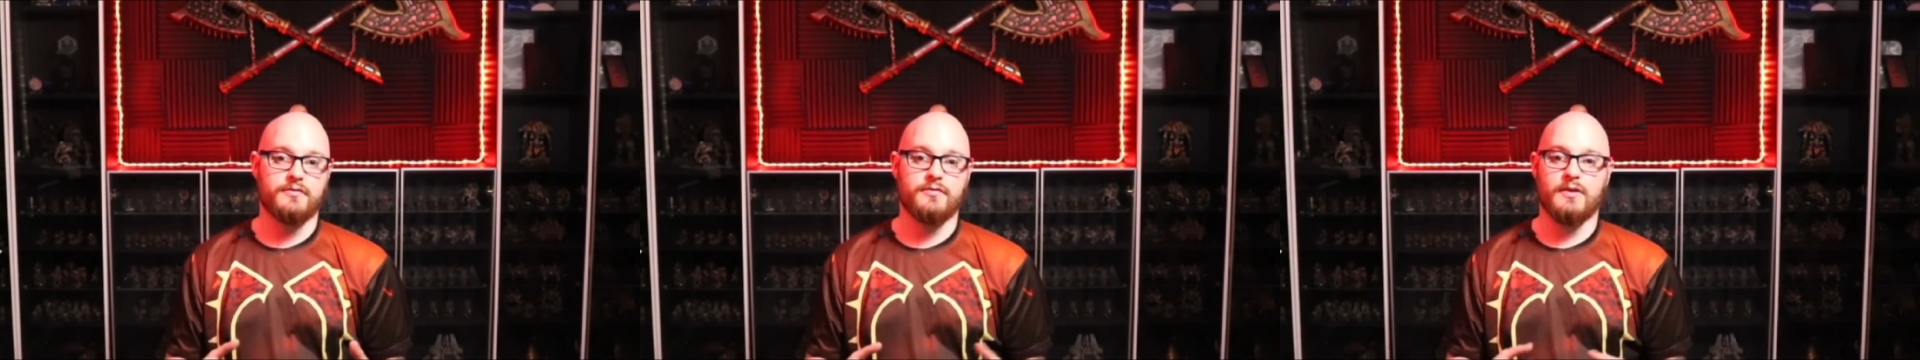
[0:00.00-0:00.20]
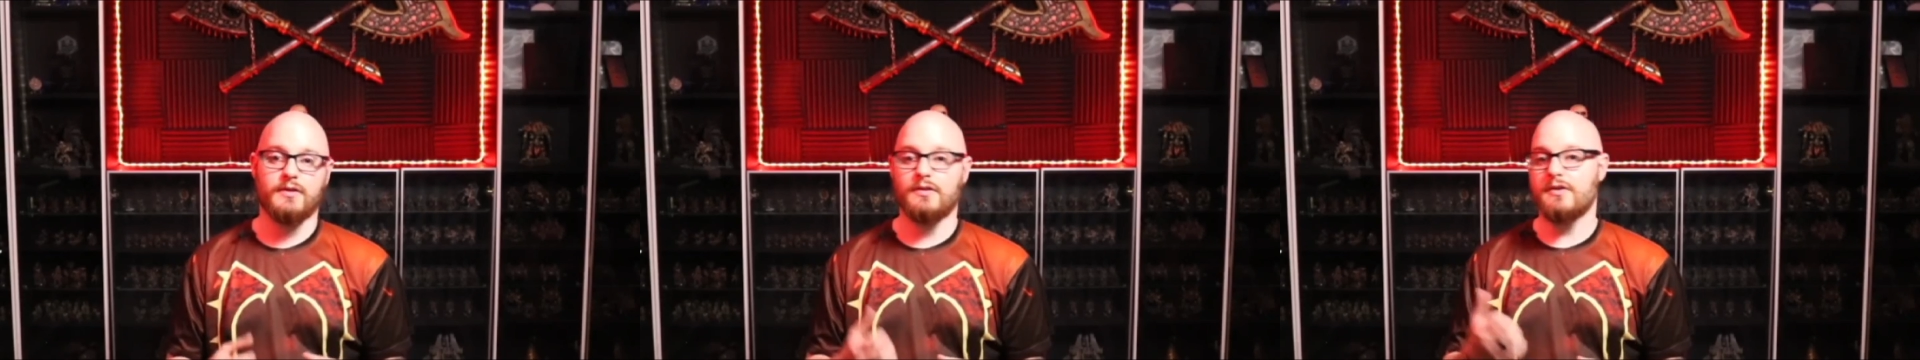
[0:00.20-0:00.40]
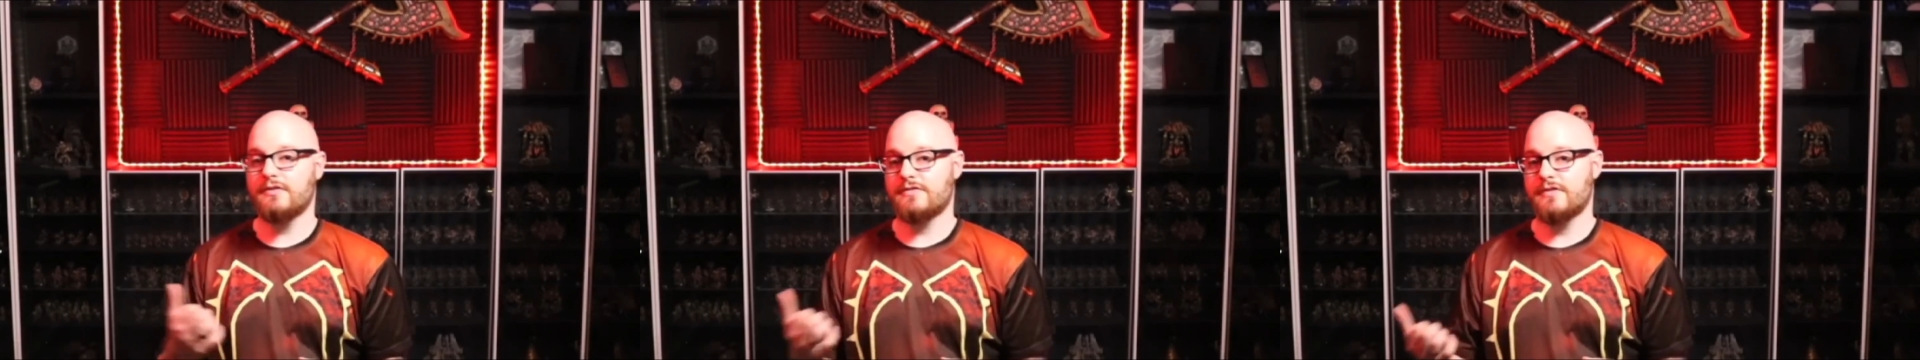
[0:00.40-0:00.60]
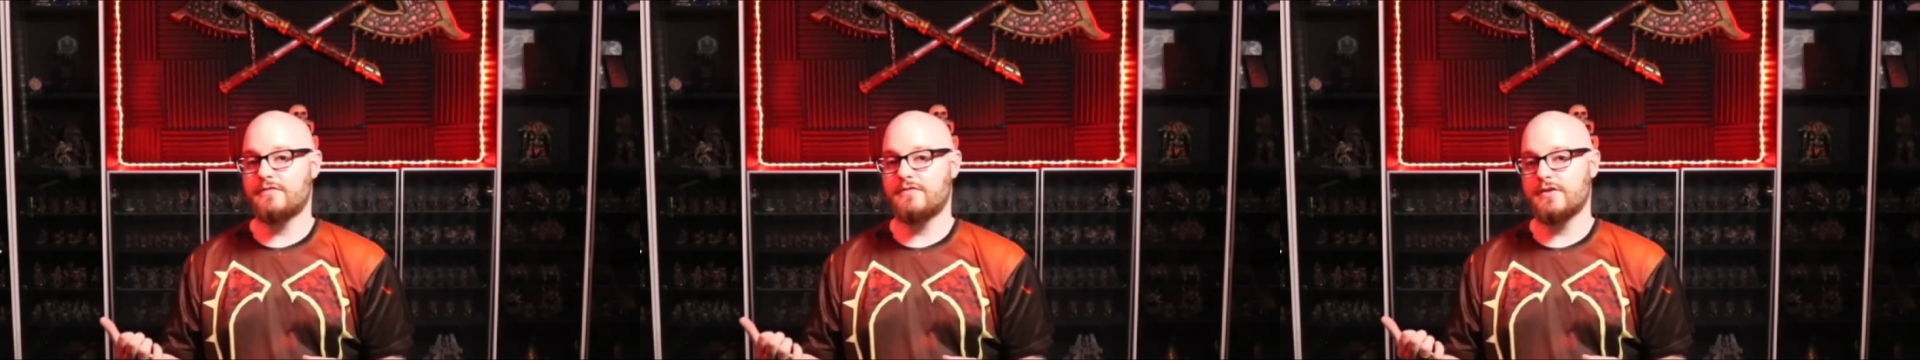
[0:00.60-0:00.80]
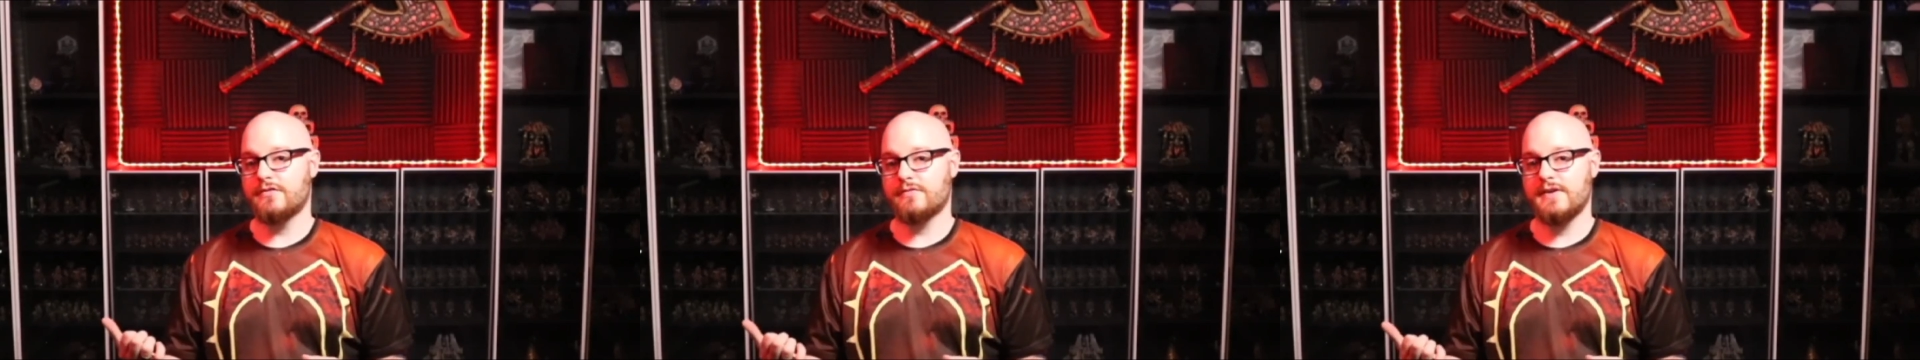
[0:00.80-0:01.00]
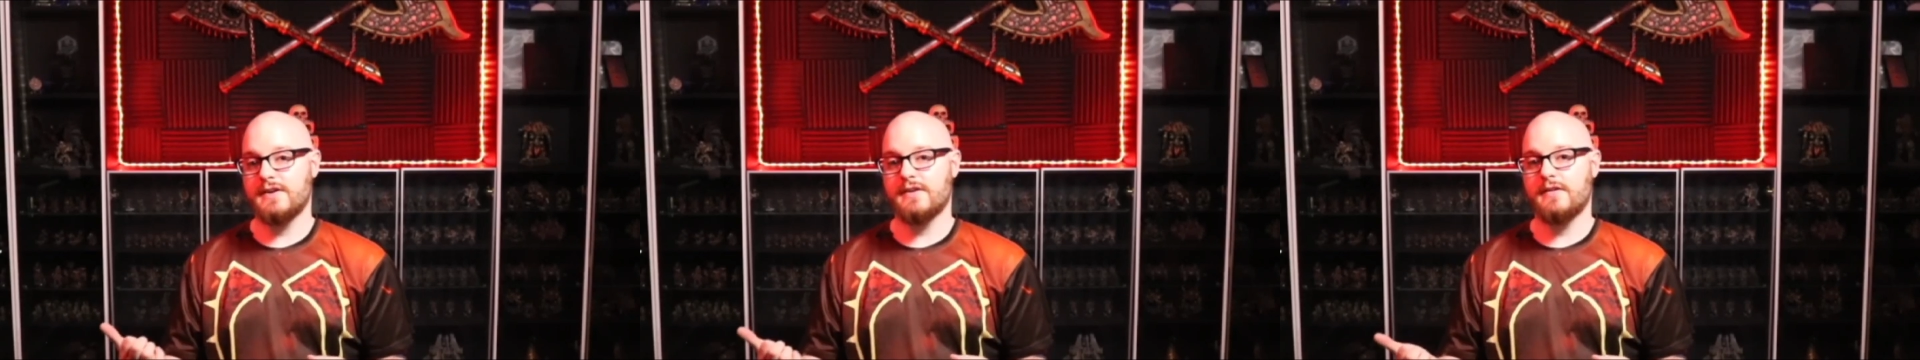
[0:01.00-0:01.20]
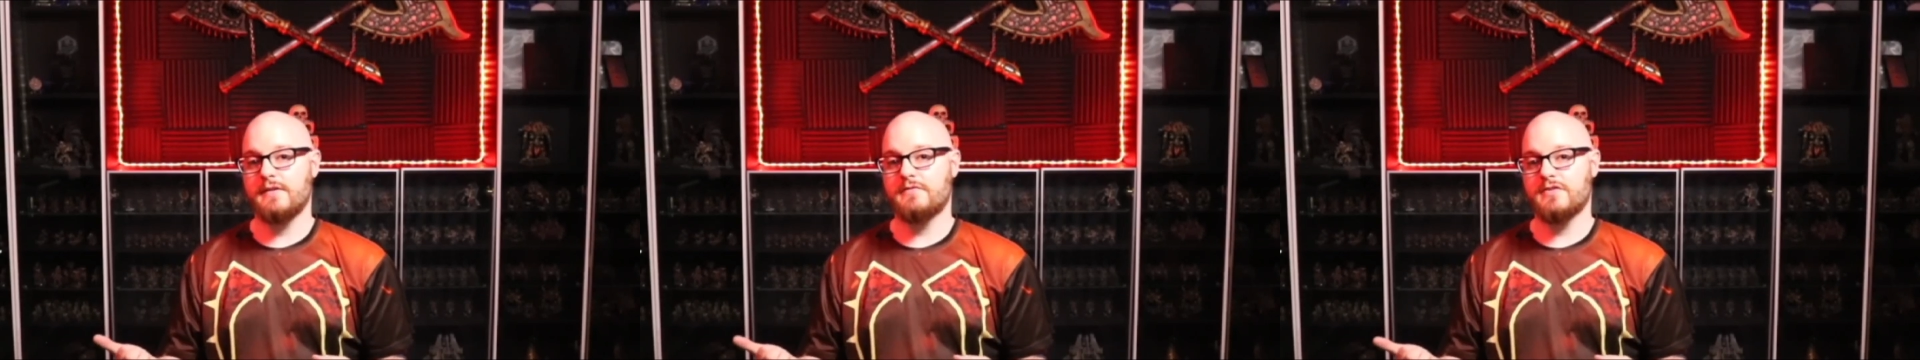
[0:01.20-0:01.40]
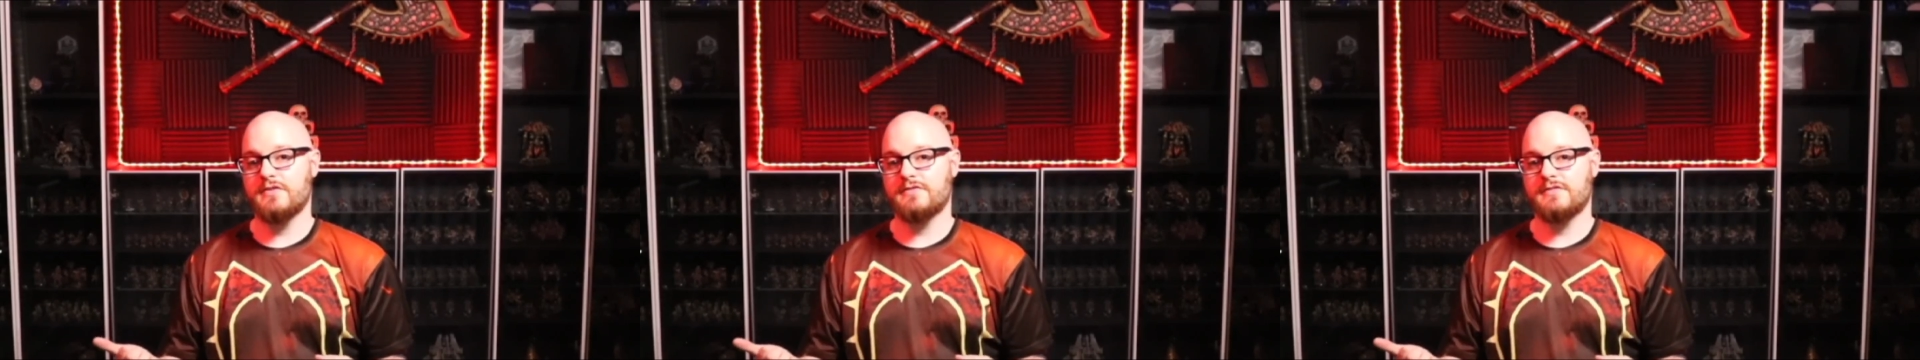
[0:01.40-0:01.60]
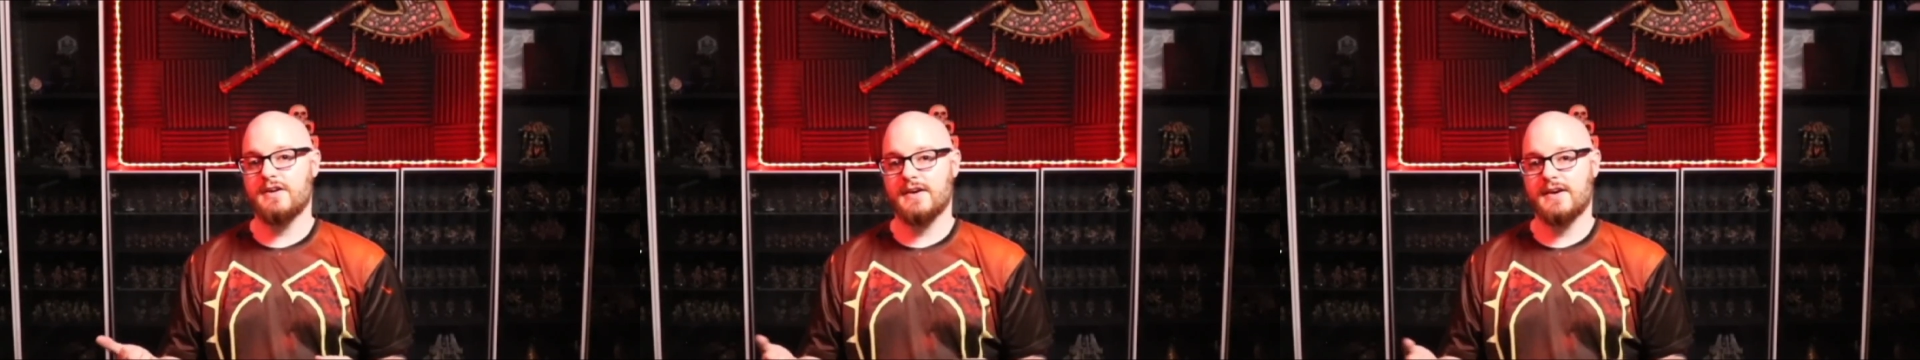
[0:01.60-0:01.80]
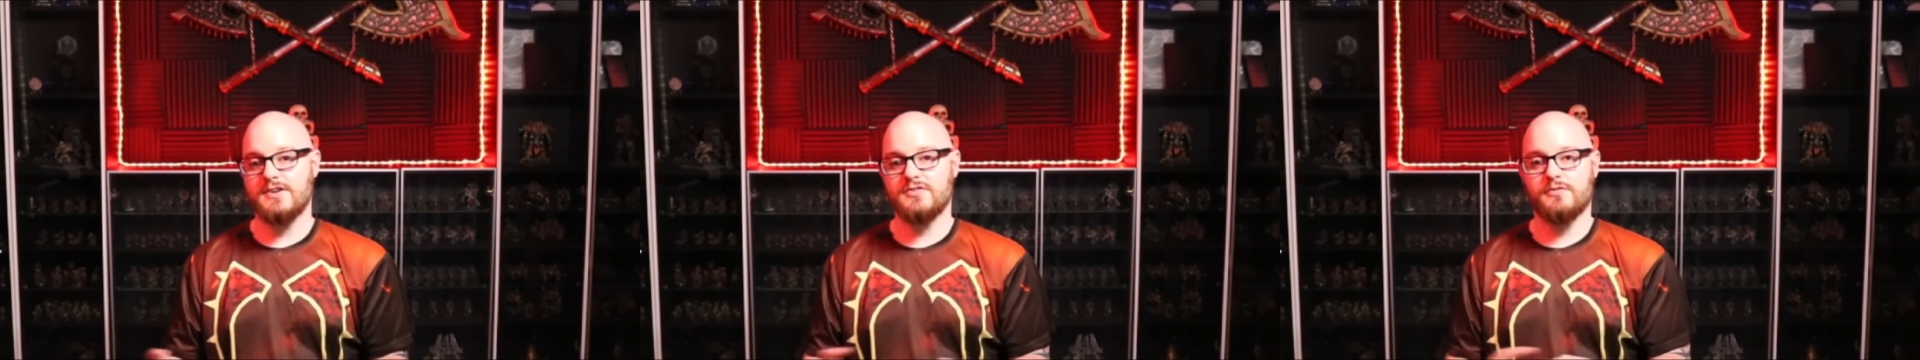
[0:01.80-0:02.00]
So I lost the first round versus
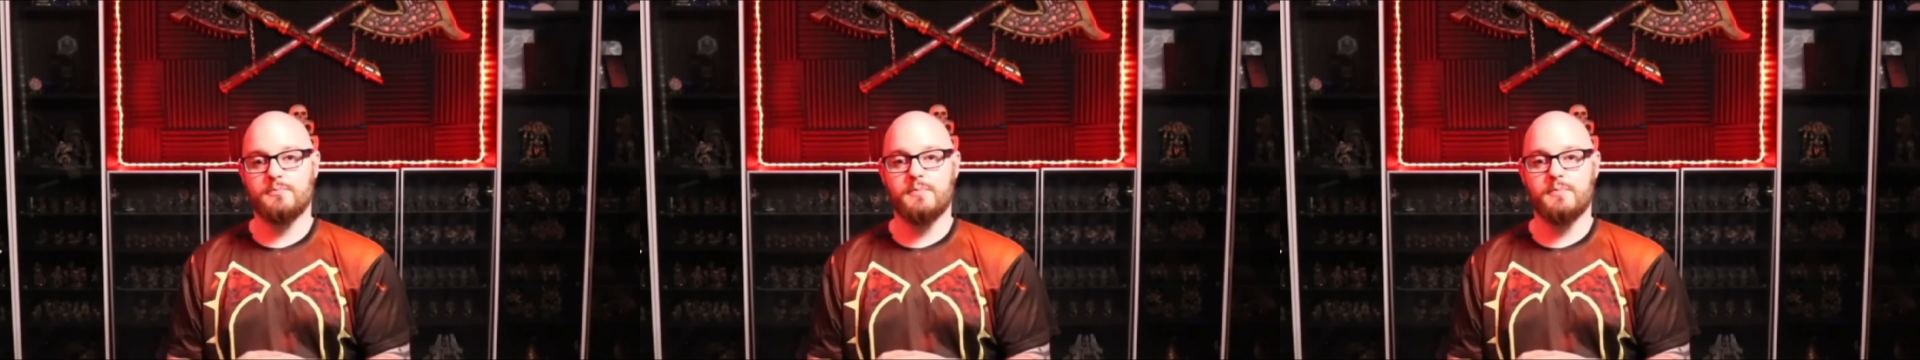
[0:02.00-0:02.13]
Dark Angels,